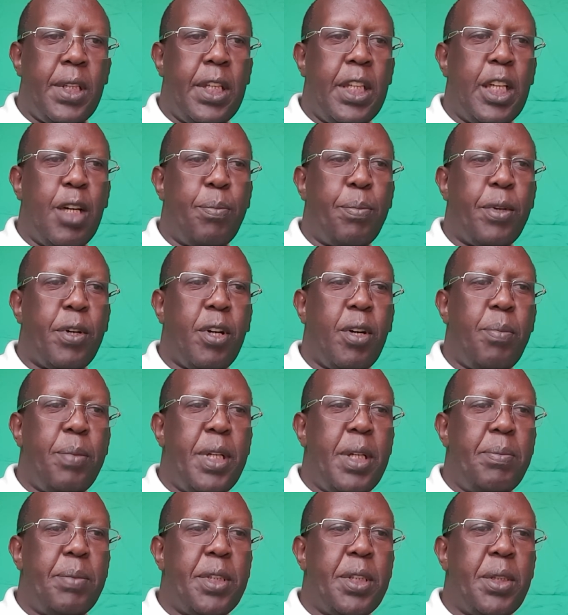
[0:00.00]
in a
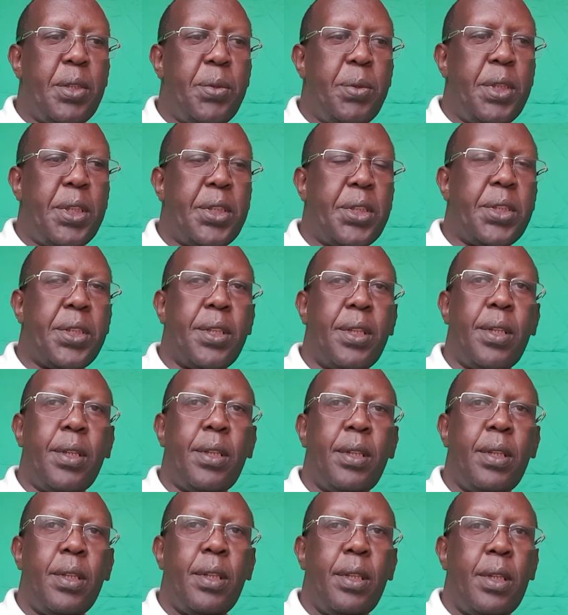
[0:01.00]
problem
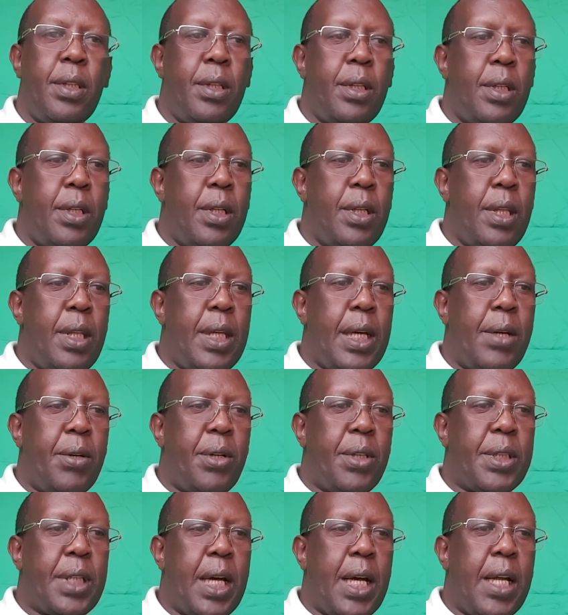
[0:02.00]
situation they are
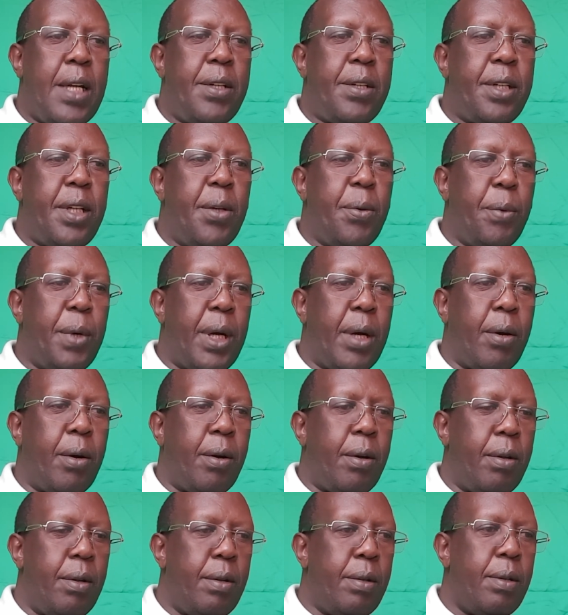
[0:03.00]
not handling
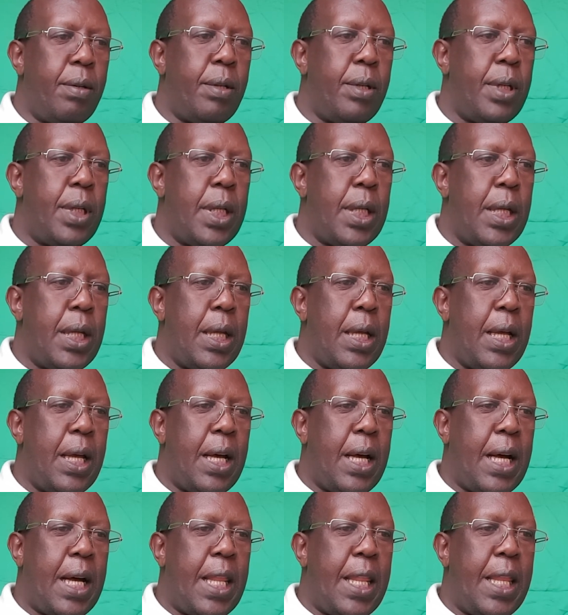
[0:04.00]
well.
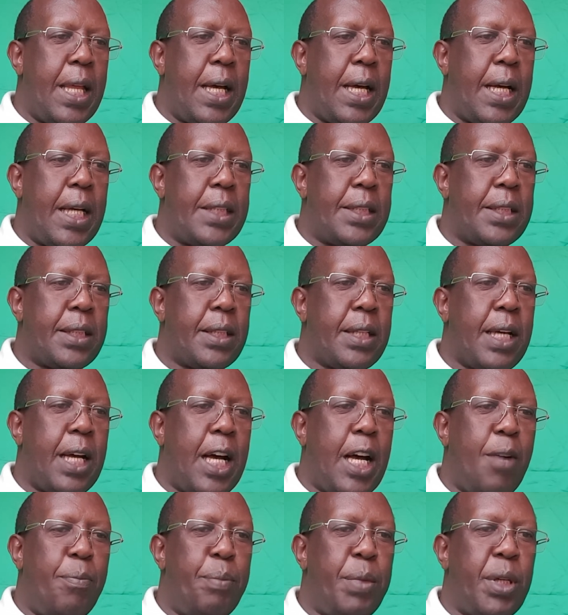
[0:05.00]
Others
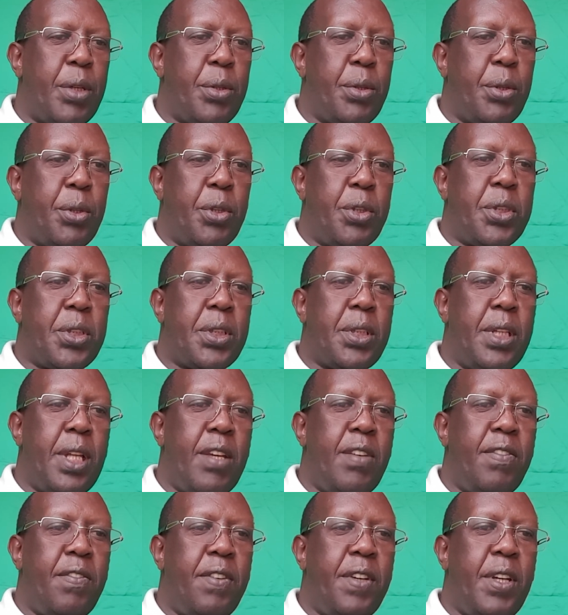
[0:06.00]
come because
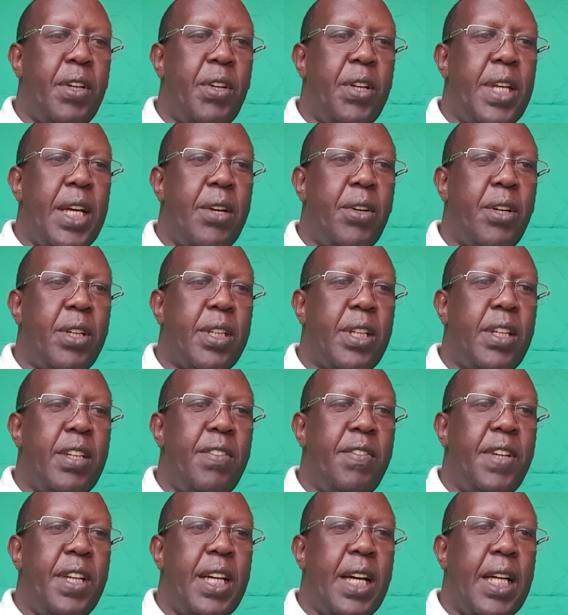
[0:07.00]
they feel they are not
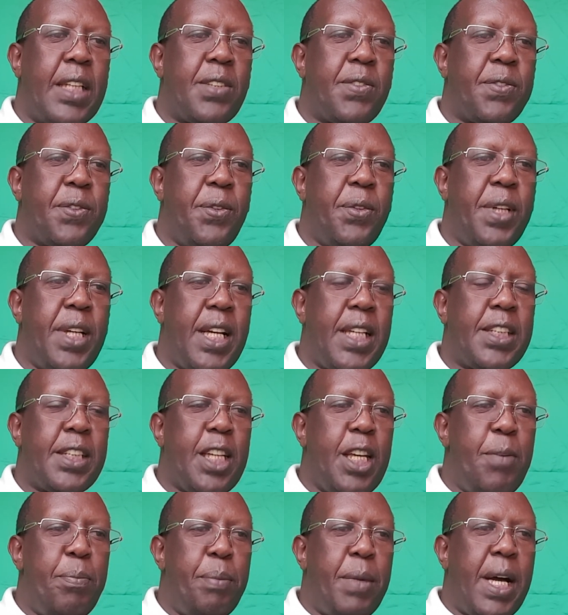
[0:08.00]
living as fully as
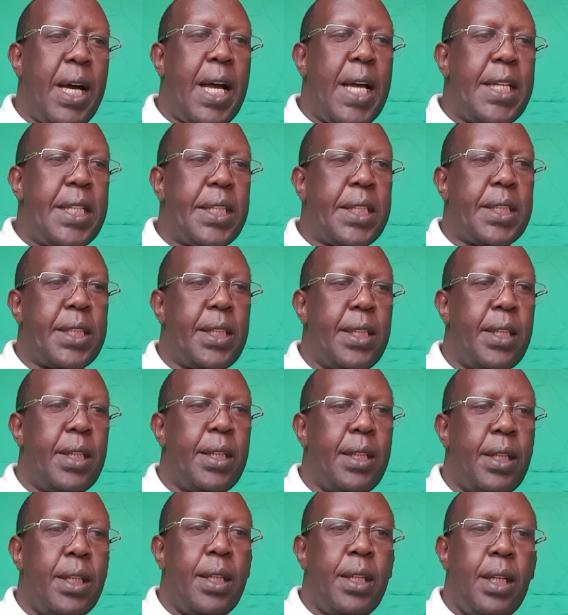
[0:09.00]
they might,
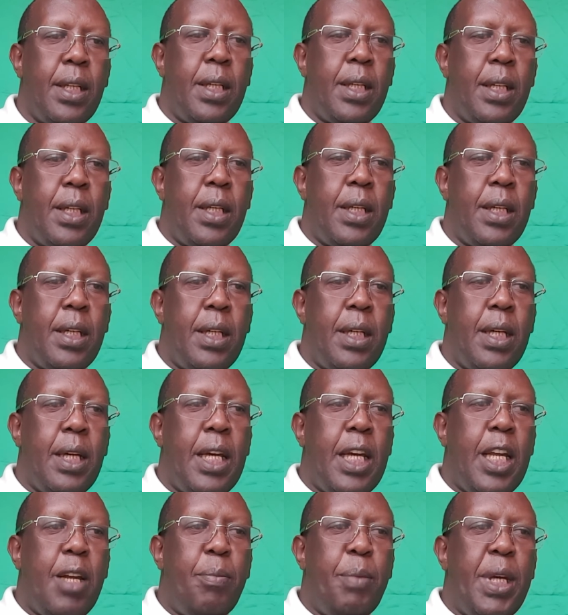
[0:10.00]

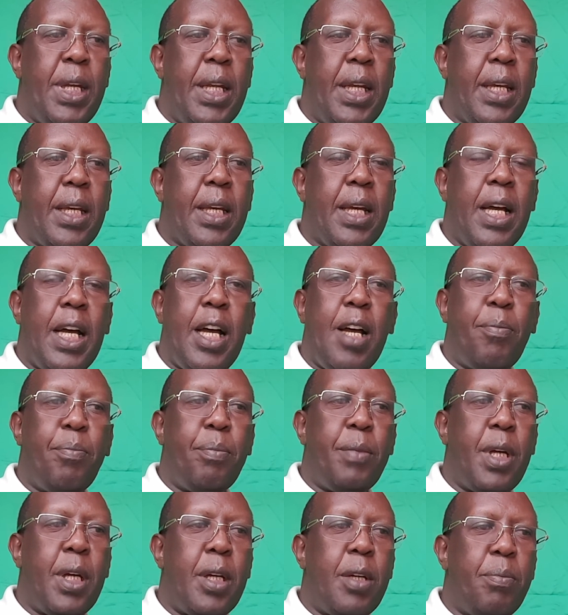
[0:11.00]
and many
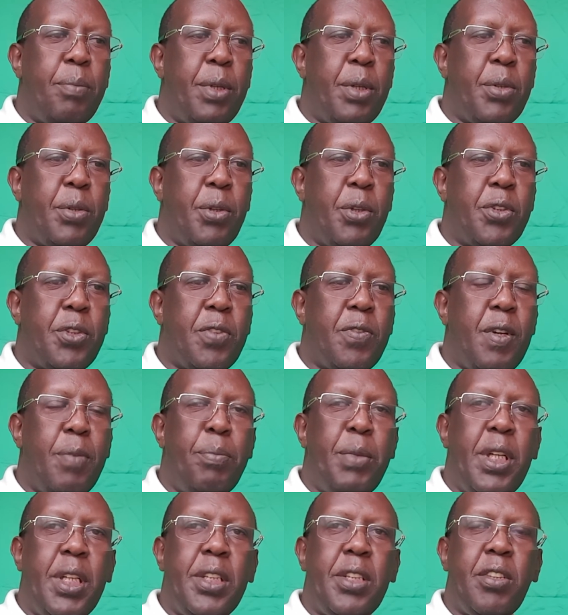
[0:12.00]
come because of a
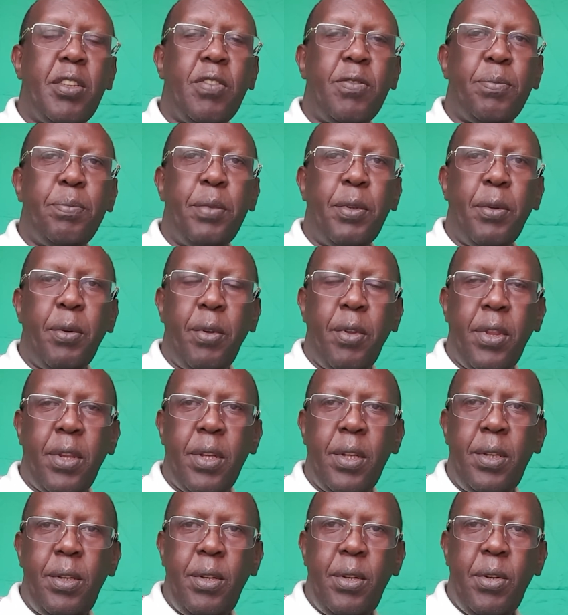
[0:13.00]
mixture of both.
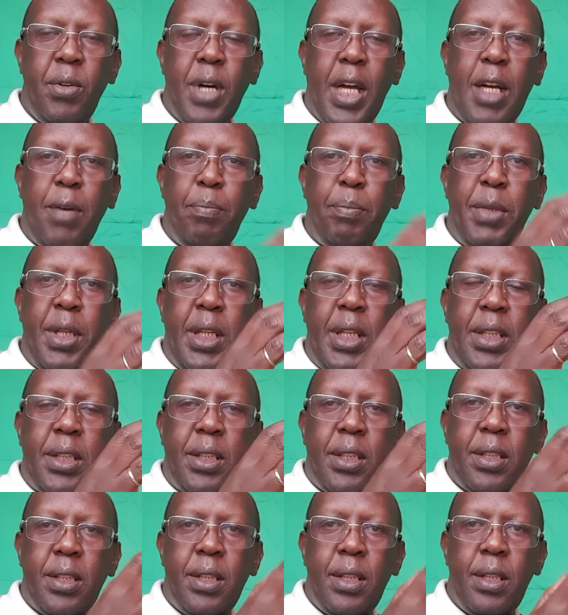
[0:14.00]
And
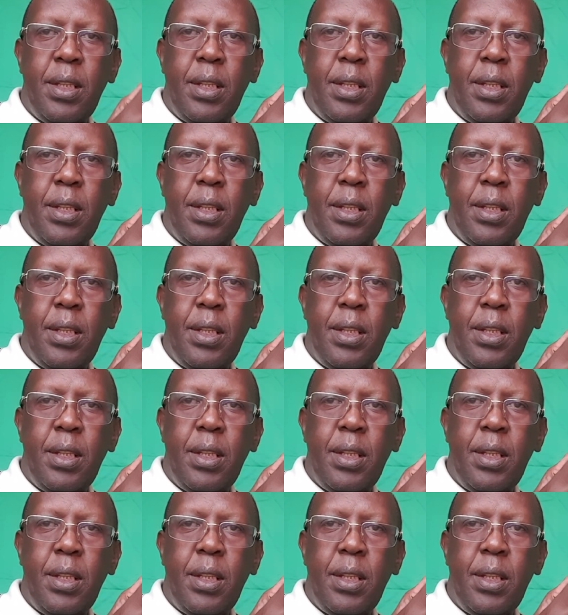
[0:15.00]
missed